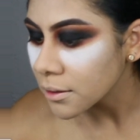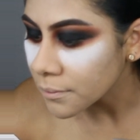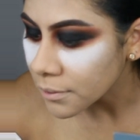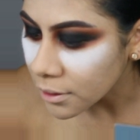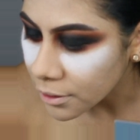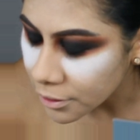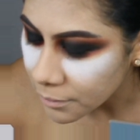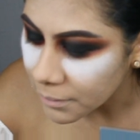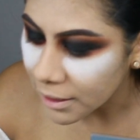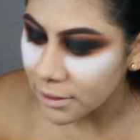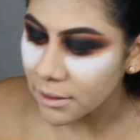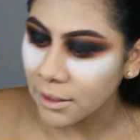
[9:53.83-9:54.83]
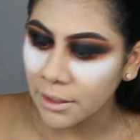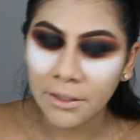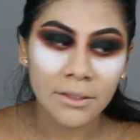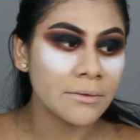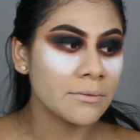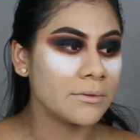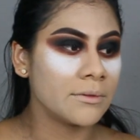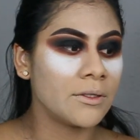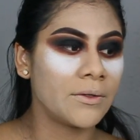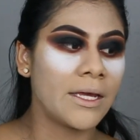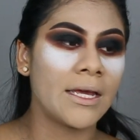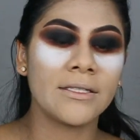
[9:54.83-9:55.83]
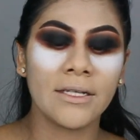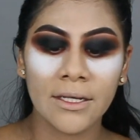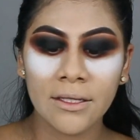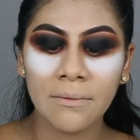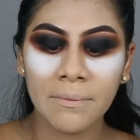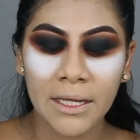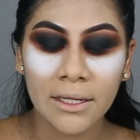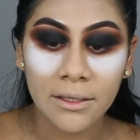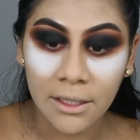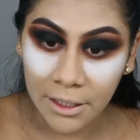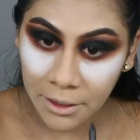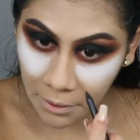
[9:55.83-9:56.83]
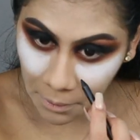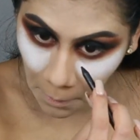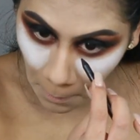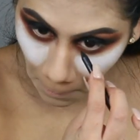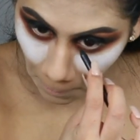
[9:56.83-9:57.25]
Where are you, black liner? Okay, taking the black liner